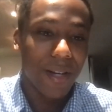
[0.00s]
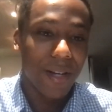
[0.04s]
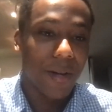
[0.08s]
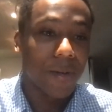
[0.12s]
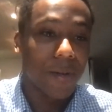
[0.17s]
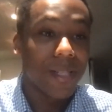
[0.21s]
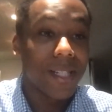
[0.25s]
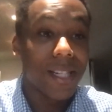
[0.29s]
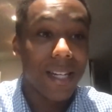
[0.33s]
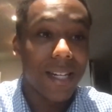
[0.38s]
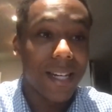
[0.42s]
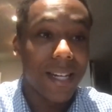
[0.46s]

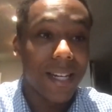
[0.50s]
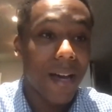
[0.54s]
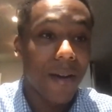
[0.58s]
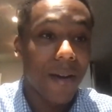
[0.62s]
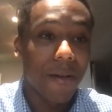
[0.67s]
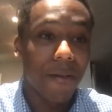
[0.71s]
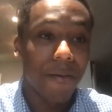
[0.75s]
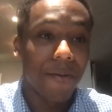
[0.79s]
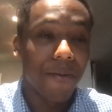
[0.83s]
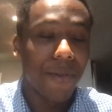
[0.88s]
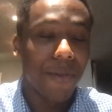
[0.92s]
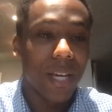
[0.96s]
sit down
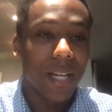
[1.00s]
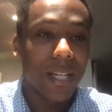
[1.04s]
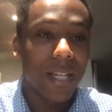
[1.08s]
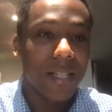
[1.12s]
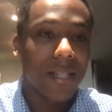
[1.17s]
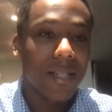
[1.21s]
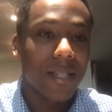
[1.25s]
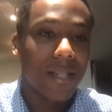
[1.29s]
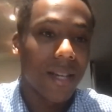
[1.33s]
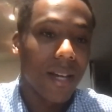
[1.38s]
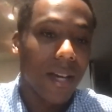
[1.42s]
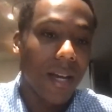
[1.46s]
and
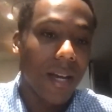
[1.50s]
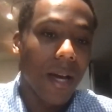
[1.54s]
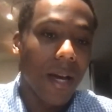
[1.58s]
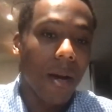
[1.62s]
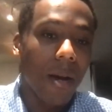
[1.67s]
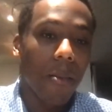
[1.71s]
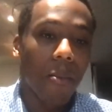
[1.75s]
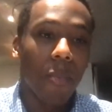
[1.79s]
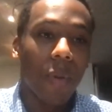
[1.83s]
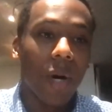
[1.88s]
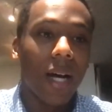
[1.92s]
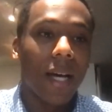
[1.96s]
fix,
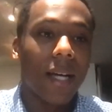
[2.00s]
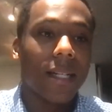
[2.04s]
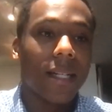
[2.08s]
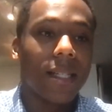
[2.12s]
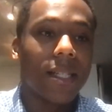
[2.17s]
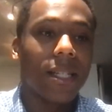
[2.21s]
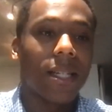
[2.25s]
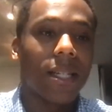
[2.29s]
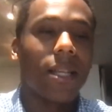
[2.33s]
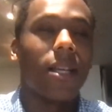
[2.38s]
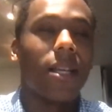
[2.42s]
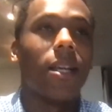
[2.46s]

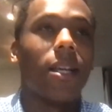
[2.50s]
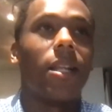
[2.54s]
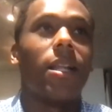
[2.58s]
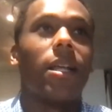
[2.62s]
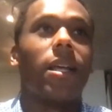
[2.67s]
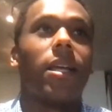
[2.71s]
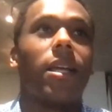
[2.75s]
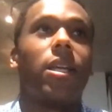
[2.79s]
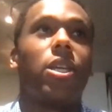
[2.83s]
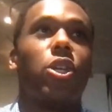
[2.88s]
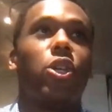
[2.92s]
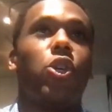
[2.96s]
but
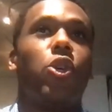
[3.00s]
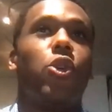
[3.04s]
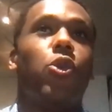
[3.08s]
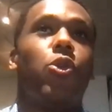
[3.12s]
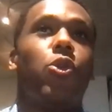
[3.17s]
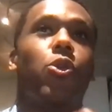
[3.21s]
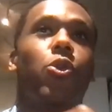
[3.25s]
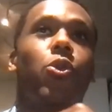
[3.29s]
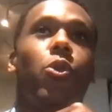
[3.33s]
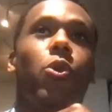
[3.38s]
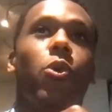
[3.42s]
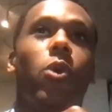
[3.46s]

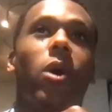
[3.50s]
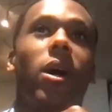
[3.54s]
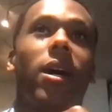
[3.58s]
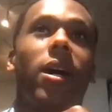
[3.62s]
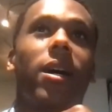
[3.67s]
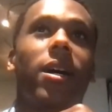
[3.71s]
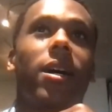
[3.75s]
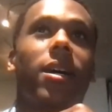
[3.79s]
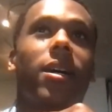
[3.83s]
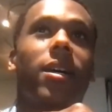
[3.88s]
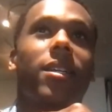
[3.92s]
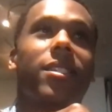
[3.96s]
you
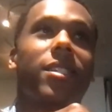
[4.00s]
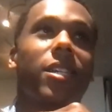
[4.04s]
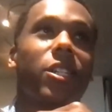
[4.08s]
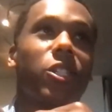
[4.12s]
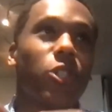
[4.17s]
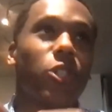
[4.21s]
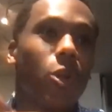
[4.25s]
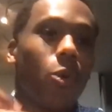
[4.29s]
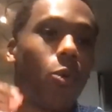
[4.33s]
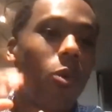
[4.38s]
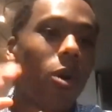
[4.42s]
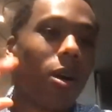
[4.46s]

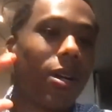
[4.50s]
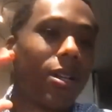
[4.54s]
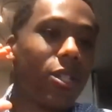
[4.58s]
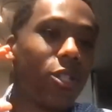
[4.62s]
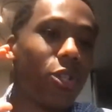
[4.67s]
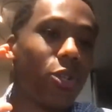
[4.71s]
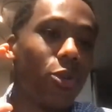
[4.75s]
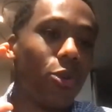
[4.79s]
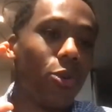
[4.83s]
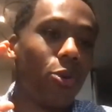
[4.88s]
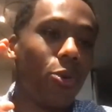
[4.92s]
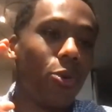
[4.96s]
essentially want
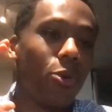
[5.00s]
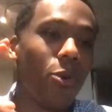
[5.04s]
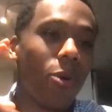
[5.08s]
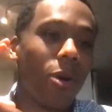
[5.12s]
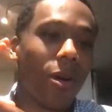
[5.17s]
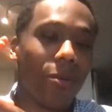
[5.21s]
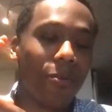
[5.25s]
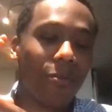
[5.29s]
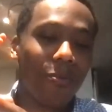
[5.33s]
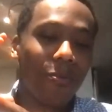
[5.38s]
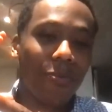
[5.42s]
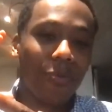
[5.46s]
to
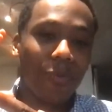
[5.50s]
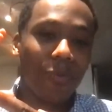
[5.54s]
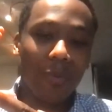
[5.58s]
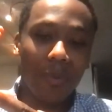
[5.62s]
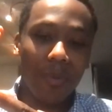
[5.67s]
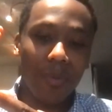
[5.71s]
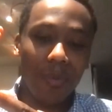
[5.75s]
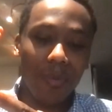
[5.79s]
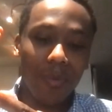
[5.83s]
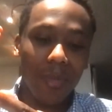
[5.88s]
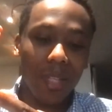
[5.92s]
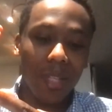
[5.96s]

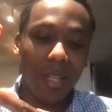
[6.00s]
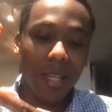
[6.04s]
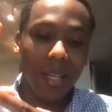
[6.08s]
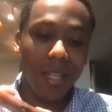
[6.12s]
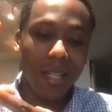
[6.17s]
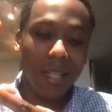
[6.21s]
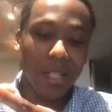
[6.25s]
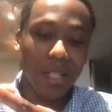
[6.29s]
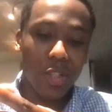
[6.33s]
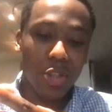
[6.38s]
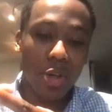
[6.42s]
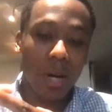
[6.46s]

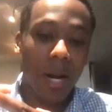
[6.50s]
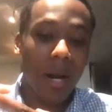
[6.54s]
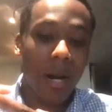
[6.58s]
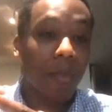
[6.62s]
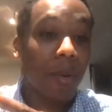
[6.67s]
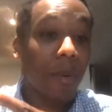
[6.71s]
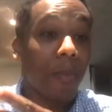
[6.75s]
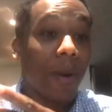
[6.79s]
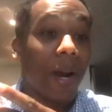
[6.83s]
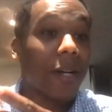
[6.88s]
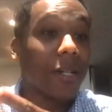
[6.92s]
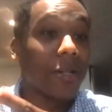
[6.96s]
try and
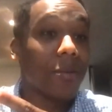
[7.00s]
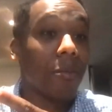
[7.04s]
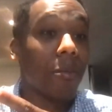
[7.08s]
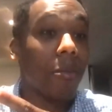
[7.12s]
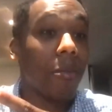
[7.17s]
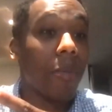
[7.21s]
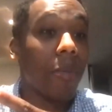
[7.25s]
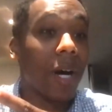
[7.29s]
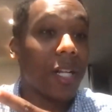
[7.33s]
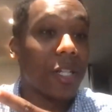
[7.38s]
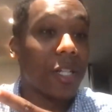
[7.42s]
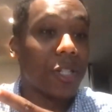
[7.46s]
prepare as
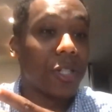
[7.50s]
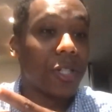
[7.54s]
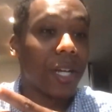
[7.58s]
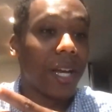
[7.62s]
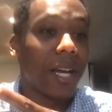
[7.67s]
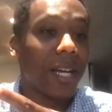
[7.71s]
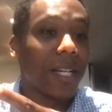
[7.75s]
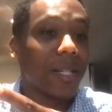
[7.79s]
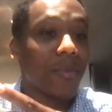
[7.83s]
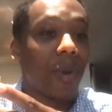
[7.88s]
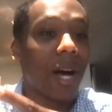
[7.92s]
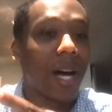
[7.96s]
much
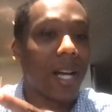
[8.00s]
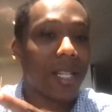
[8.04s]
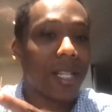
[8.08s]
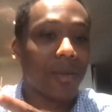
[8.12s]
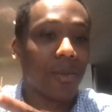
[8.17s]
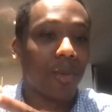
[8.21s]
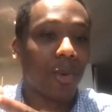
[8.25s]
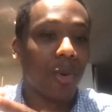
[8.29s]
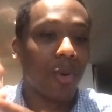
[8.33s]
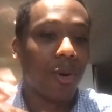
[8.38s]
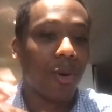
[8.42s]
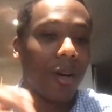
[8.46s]
as
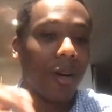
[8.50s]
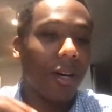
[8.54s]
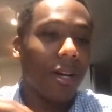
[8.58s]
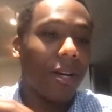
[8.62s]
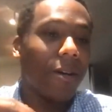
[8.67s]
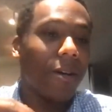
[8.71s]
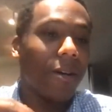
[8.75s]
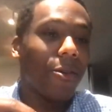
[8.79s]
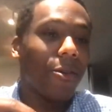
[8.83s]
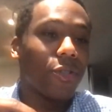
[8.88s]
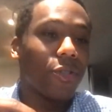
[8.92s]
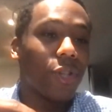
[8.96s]
possible
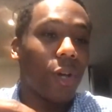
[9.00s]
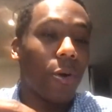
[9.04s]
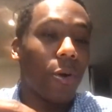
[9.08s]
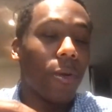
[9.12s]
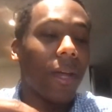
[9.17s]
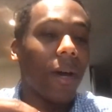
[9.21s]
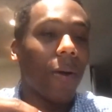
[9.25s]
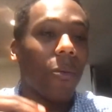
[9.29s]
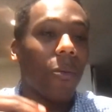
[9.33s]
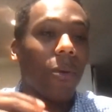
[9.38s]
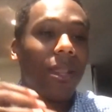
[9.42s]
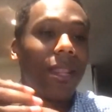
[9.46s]
so
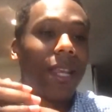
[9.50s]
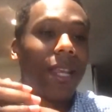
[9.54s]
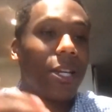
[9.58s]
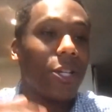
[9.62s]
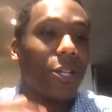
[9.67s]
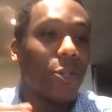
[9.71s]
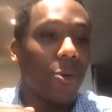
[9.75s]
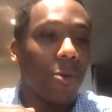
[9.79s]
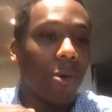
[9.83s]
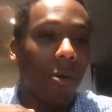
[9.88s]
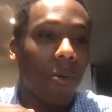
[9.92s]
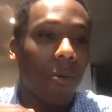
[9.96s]
that when they
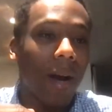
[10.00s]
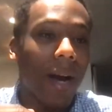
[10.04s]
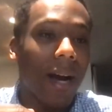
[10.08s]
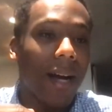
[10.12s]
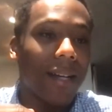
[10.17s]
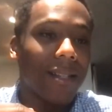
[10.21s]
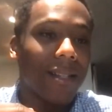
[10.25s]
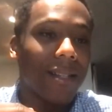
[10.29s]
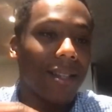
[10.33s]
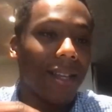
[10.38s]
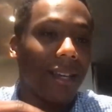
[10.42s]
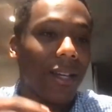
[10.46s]
do
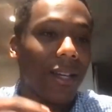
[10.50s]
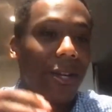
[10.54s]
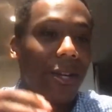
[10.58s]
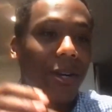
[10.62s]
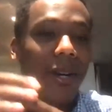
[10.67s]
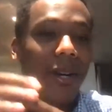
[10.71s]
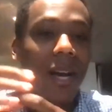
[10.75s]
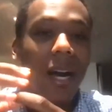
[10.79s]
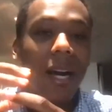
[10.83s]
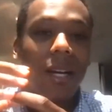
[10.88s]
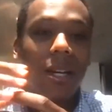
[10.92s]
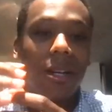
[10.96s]
arise, that you're
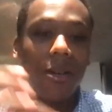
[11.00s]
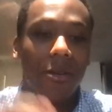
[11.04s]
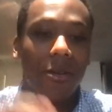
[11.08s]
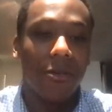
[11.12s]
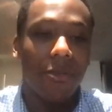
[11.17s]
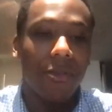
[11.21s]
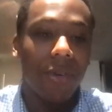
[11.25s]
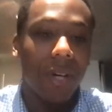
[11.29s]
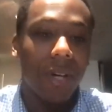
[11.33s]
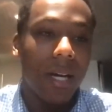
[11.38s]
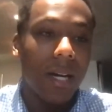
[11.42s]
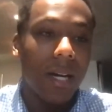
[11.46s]
kind of